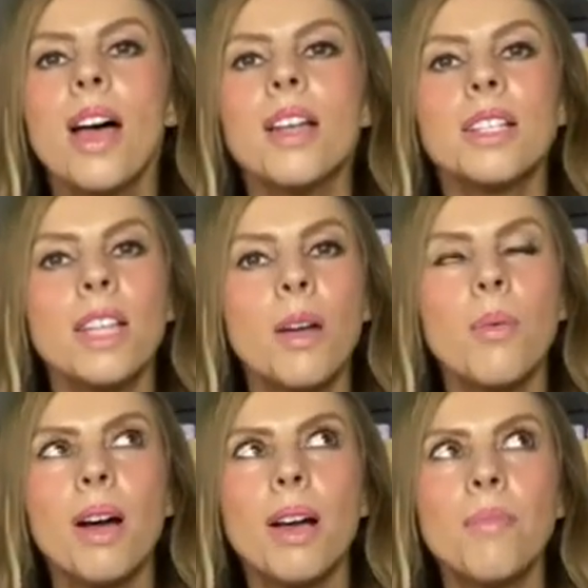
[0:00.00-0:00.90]
So
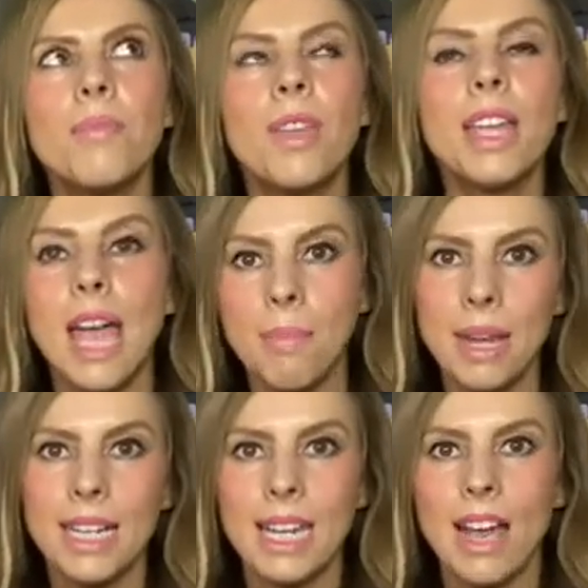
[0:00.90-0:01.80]
um, yeah,
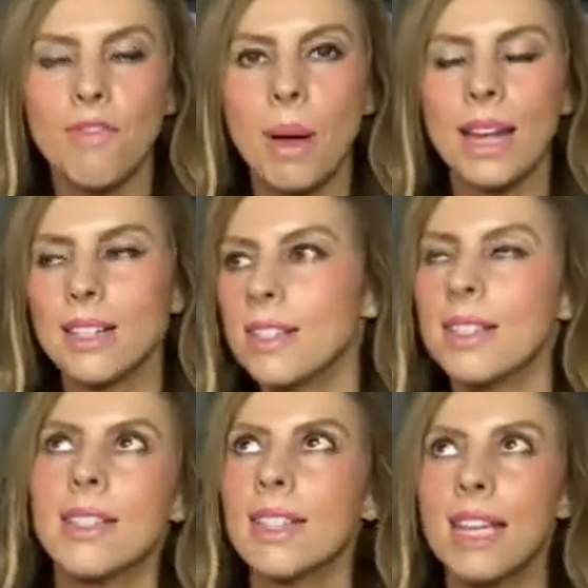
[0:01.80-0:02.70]
PDF patterns
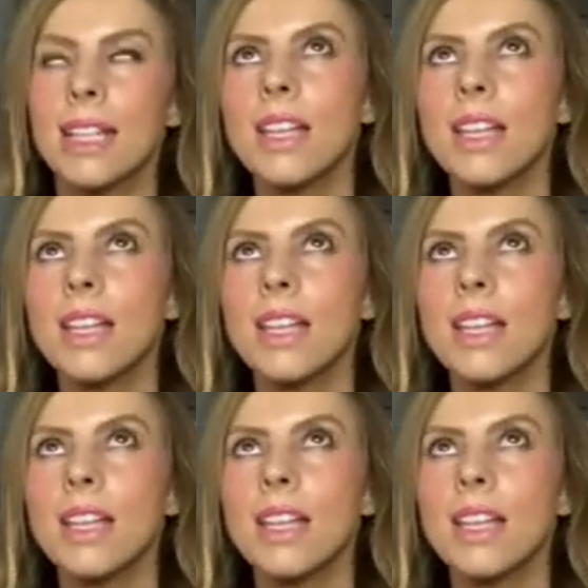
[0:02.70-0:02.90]
and things.